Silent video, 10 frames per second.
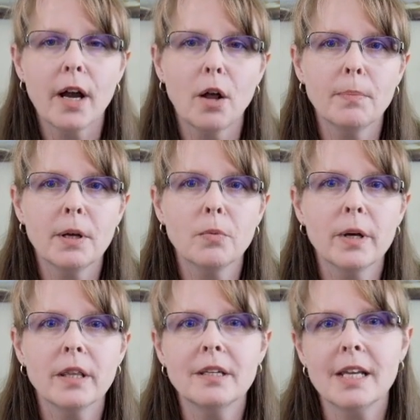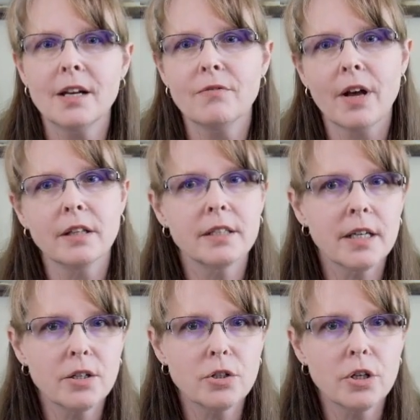helping with data
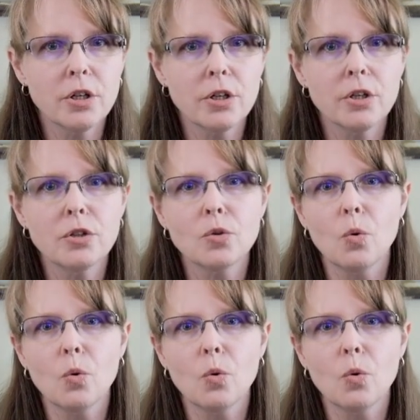validations